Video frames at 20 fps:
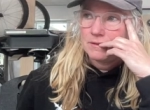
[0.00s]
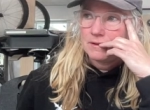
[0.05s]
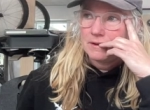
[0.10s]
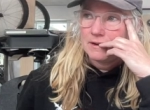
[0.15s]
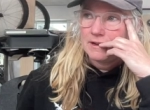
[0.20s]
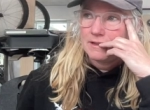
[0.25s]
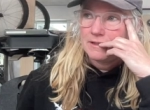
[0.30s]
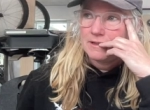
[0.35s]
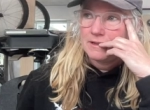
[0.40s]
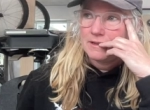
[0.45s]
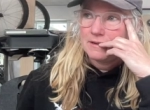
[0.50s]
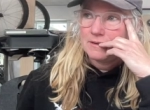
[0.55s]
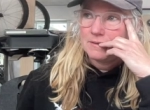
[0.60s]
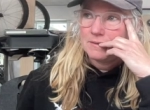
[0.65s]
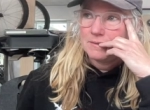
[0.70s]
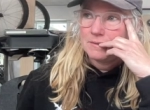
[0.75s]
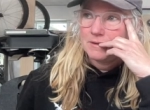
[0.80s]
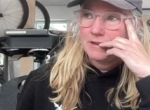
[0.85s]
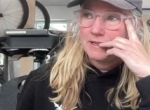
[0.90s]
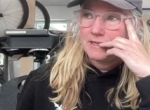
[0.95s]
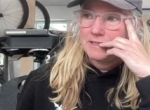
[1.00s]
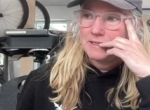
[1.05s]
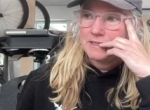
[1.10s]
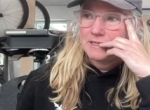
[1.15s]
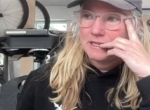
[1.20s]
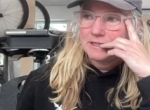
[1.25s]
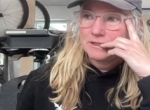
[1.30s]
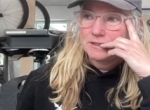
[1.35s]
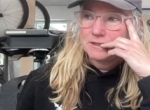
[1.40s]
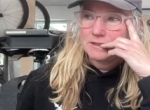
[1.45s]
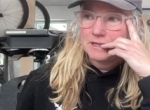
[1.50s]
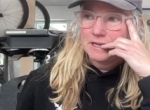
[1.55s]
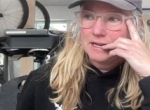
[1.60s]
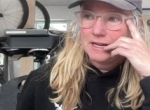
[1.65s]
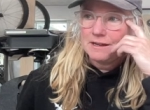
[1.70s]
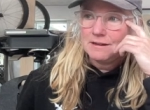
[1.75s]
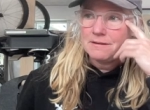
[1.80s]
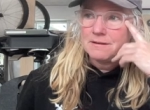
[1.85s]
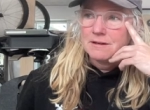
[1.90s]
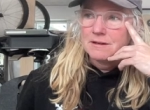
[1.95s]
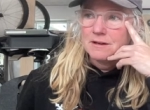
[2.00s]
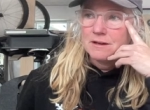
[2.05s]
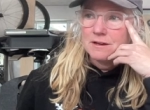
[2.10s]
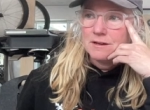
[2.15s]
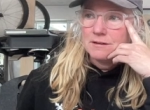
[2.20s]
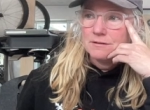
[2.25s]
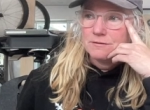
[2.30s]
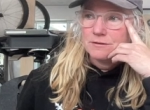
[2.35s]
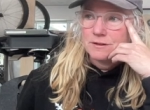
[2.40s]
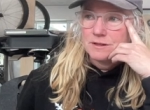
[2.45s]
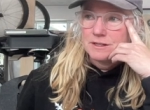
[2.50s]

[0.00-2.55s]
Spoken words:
I think what I did yesterday for